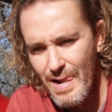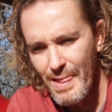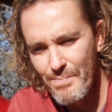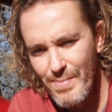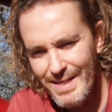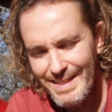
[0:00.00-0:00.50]

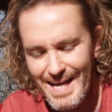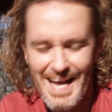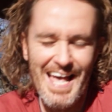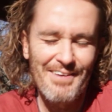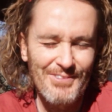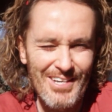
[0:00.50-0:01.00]
but I
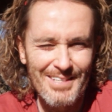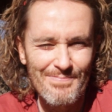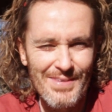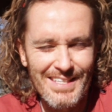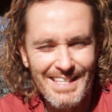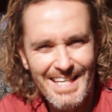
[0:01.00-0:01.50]
have to
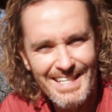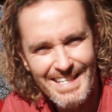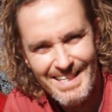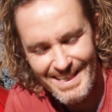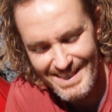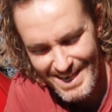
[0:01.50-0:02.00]
admit that
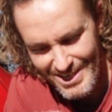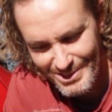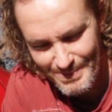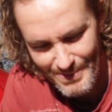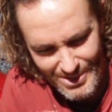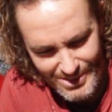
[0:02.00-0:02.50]
a no
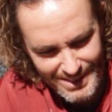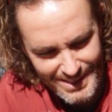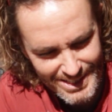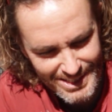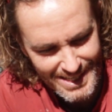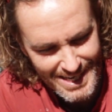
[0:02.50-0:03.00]
spark
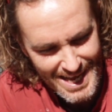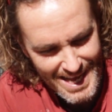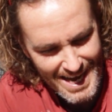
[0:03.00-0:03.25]
condition,